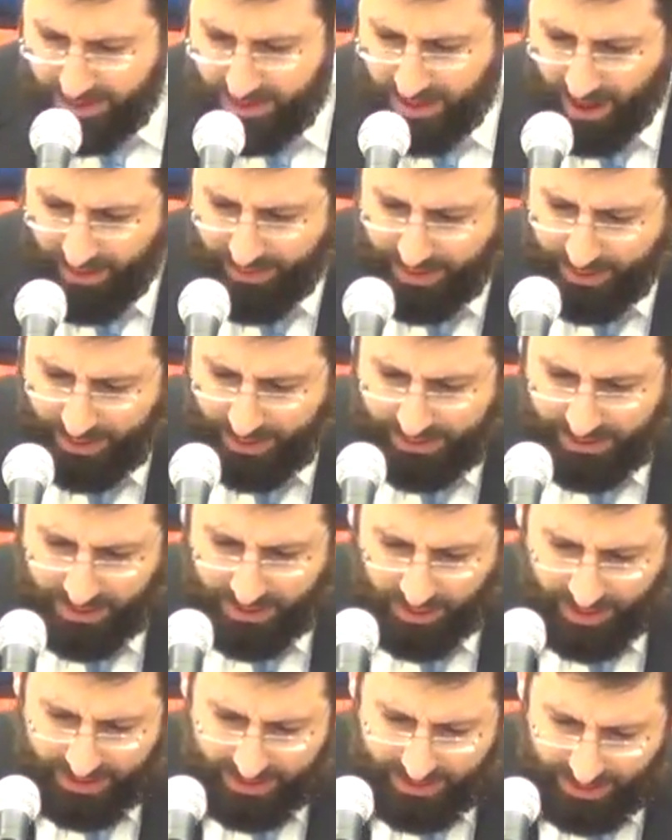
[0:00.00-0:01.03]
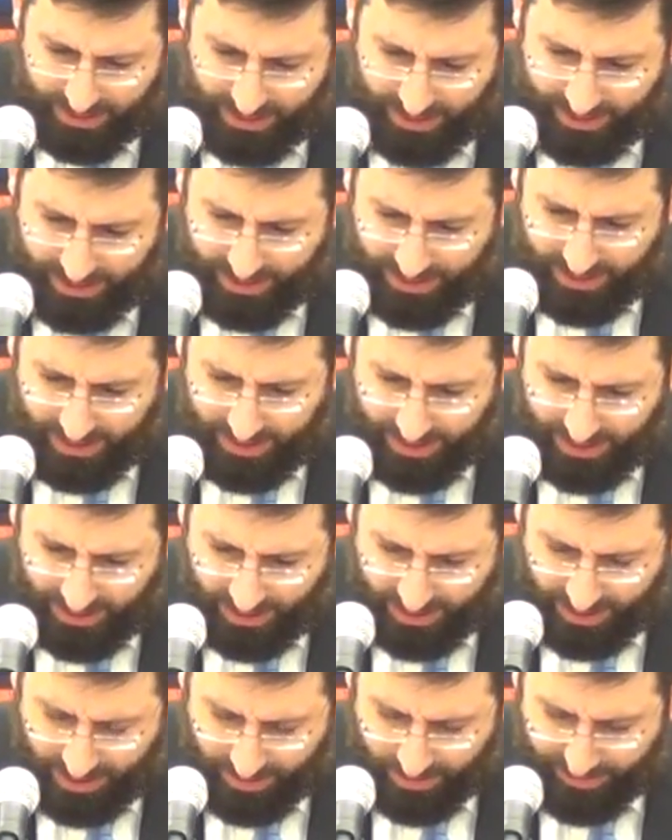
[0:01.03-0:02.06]
David was anointed.
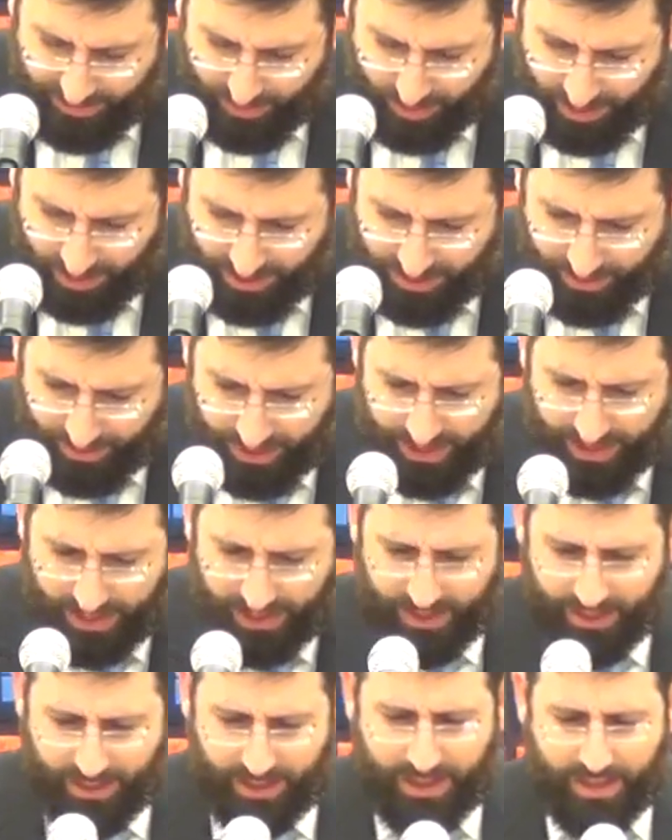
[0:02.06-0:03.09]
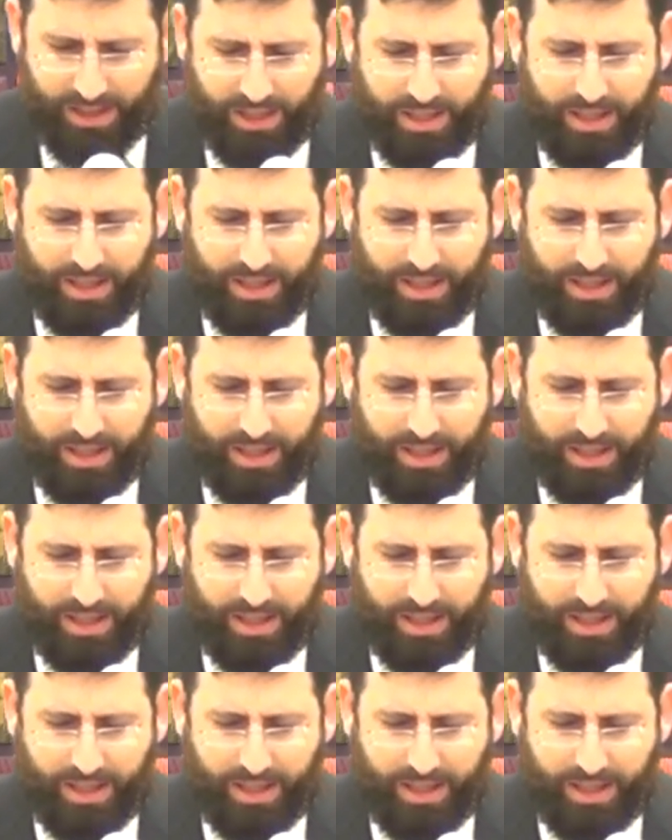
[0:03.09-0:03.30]
Look at number forty-three.